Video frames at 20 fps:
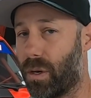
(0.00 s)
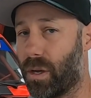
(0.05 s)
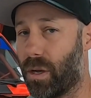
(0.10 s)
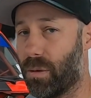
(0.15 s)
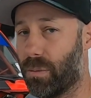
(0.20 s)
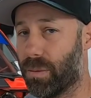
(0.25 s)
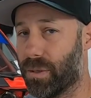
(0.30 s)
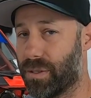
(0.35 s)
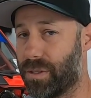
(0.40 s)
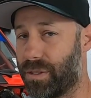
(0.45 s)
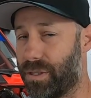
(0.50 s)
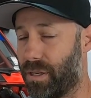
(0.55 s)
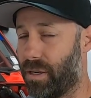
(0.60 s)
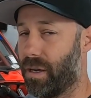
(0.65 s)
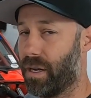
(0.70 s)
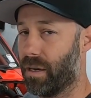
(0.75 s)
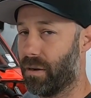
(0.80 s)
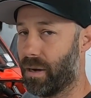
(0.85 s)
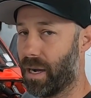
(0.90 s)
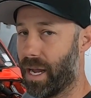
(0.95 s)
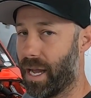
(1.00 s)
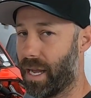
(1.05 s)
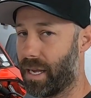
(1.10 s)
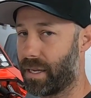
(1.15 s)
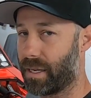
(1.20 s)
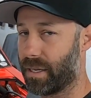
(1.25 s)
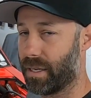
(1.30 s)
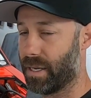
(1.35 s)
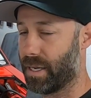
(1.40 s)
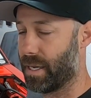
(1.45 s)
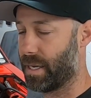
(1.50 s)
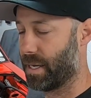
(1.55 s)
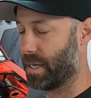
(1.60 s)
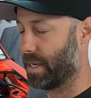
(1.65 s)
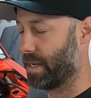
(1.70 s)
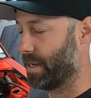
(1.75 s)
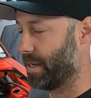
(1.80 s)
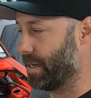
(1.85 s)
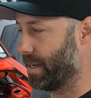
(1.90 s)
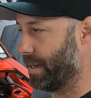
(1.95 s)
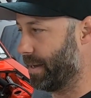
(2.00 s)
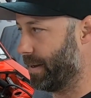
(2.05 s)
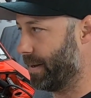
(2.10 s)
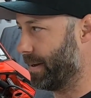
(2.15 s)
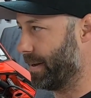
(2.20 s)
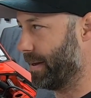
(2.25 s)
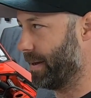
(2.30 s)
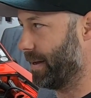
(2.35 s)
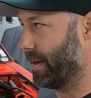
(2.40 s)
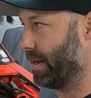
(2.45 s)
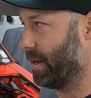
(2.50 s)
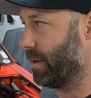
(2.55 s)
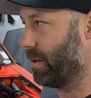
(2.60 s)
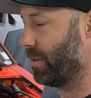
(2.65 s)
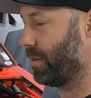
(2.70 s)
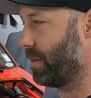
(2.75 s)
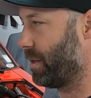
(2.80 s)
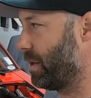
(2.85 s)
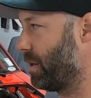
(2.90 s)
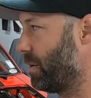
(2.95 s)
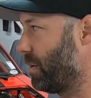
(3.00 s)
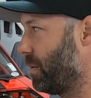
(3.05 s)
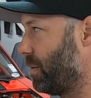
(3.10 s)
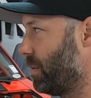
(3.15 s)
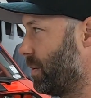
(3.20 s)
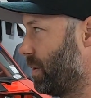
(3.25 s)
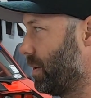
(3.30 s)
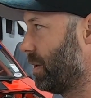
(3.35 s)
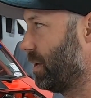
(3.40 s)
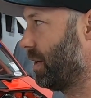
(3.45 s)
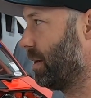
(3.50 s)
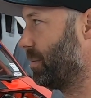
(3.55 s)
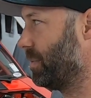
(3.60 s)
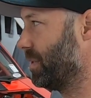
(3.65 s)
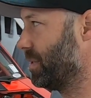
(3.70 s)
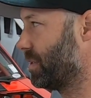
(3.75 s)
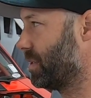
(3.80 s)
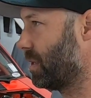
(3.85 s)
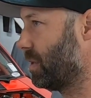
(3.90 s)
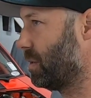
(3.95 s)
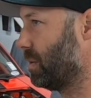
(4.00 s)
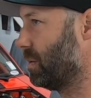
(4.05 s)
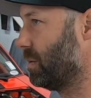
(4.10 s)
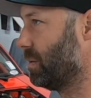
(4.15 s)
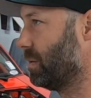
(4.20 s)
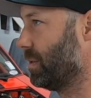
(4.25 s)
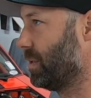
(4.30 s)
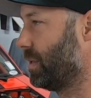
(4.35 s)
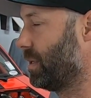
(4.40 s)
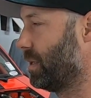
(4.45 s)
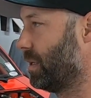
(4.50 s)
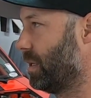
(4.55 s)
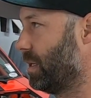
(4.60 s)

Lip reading: Cobra steering rack, although I've been told,